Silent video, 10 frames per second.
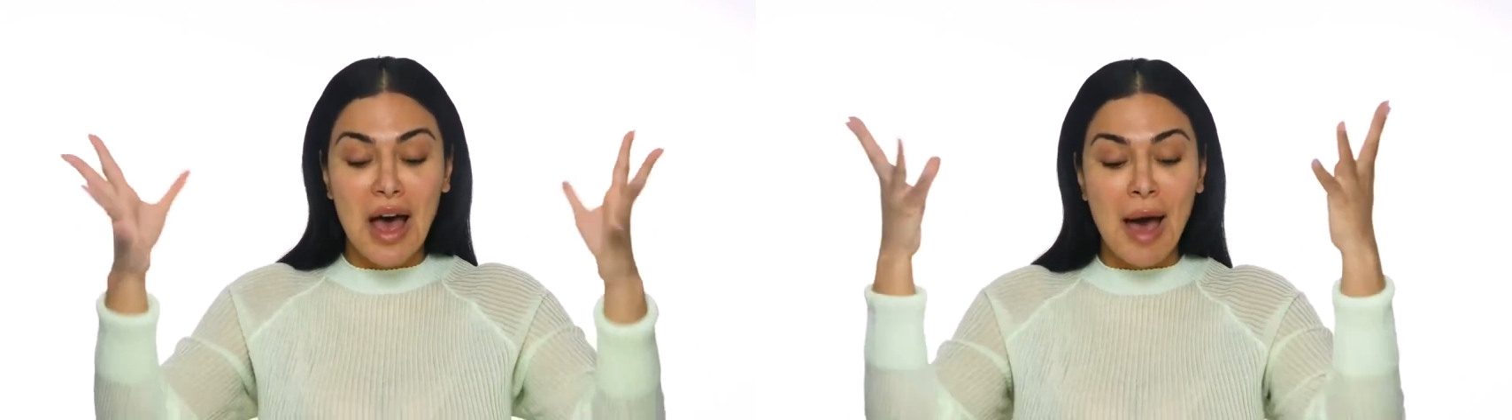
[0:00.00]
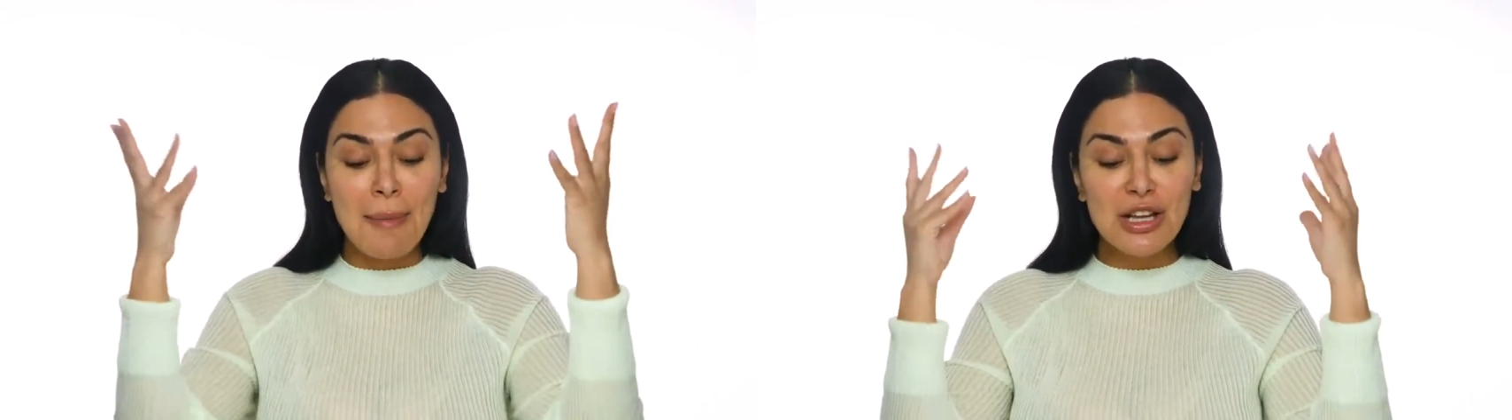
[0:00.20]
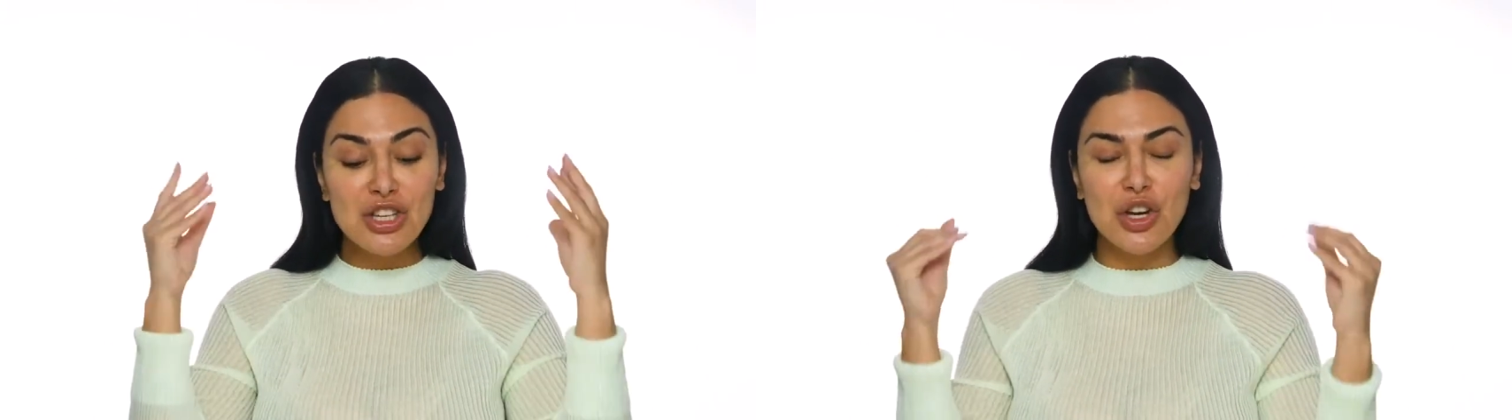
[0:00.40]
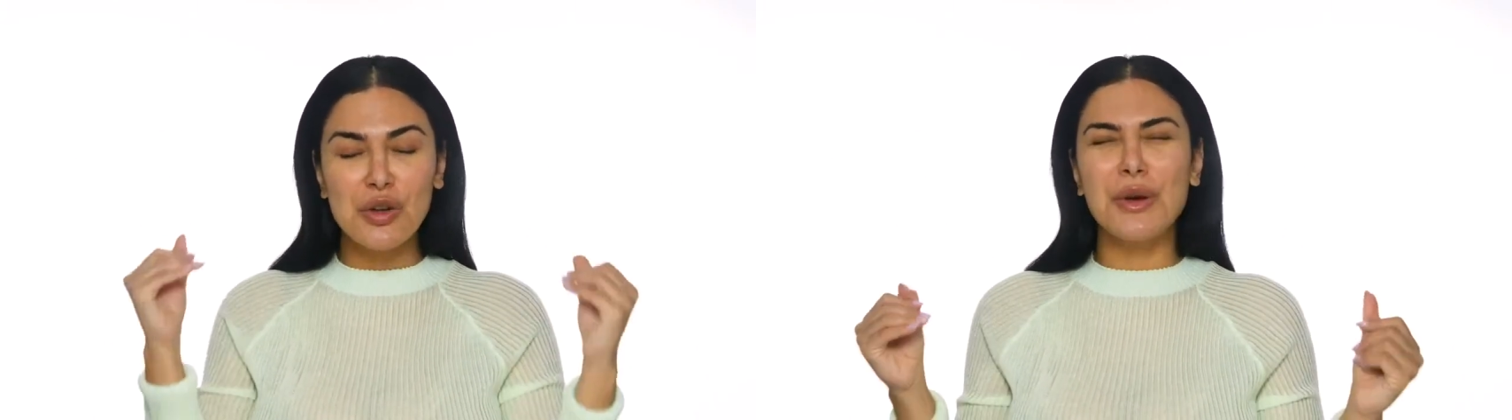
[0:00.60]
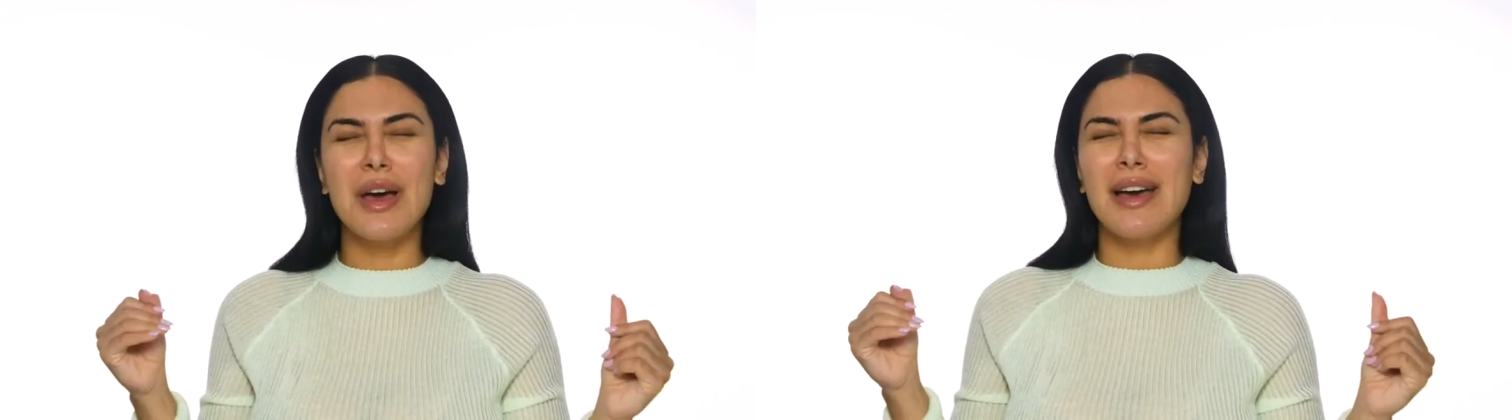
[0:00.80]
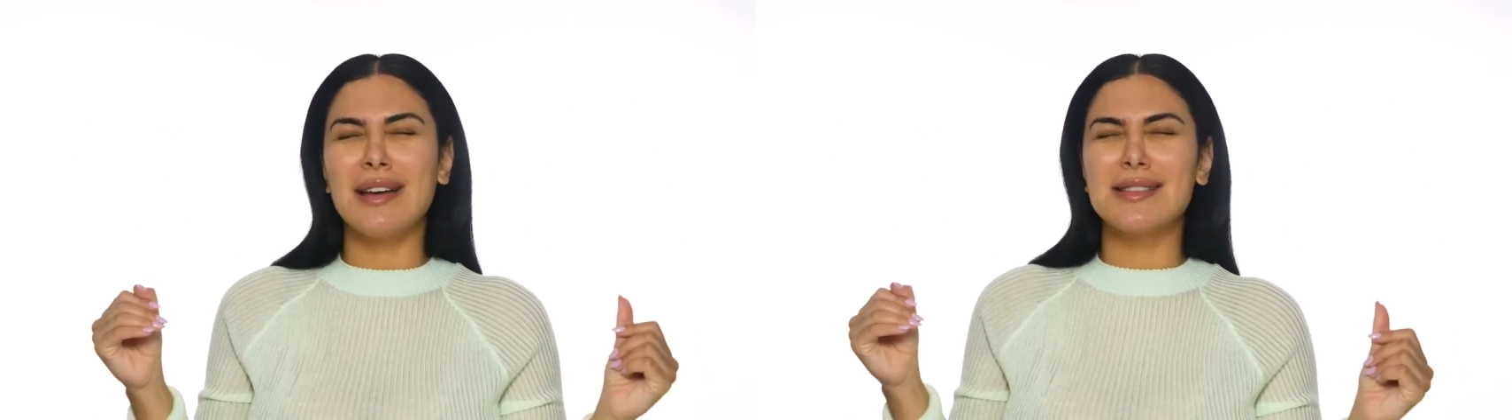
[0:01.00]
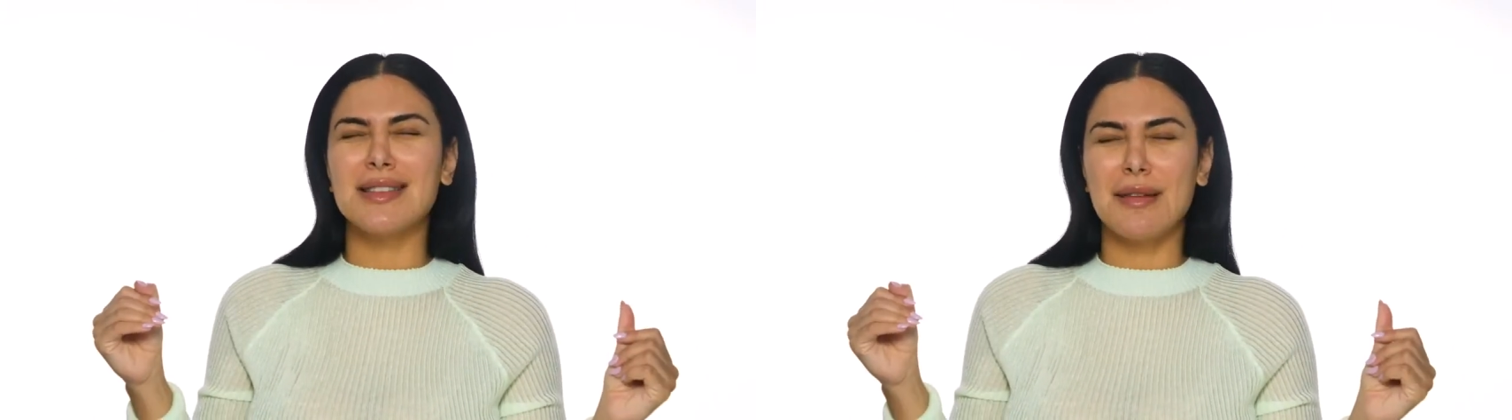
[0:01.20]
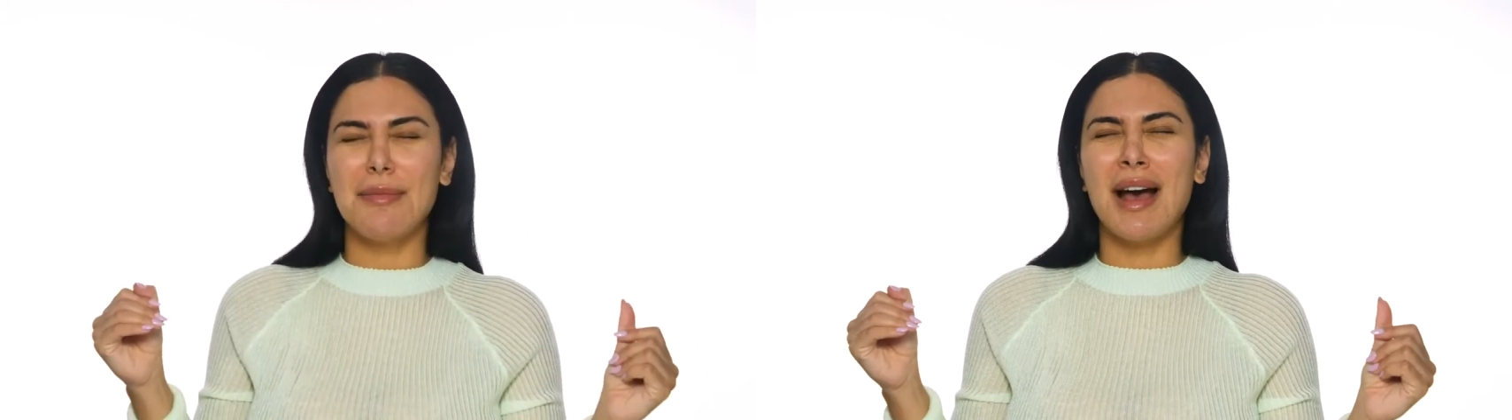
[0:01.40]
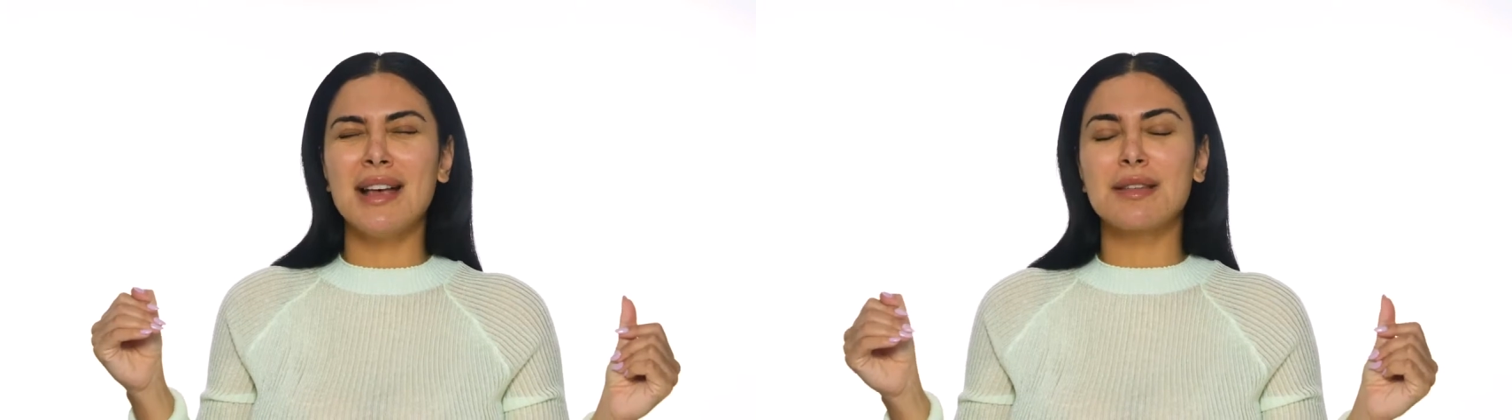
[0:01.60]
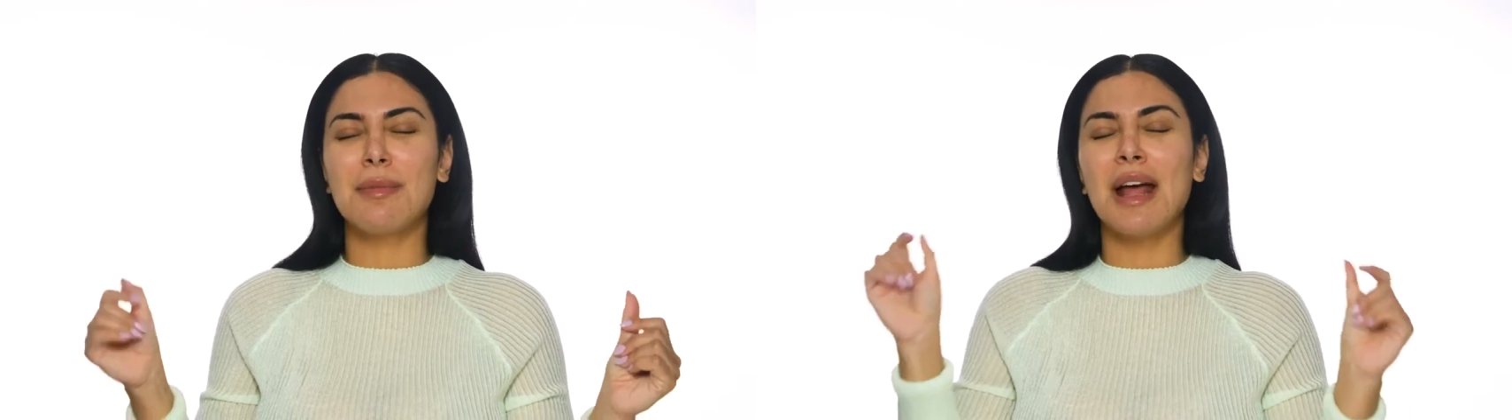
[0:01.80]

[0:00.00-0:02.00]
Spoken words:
I'm gonna show you guys the mask,